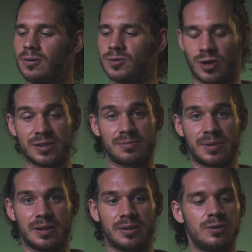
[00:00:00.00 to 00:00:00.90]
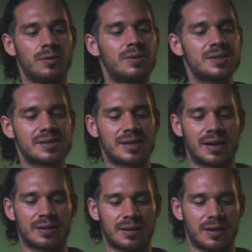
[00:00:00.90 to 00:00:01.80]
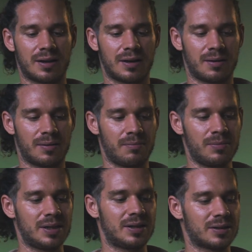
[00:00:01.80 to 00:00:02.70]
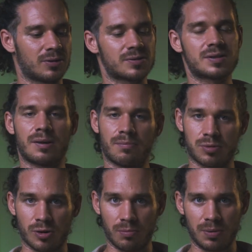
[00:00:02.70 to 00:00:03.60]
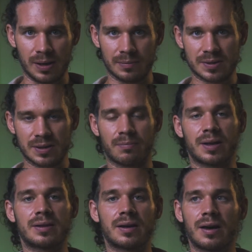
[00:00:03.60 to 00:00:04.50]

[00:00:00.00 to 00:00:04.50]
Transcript: trust me, you will start meeting those problems, but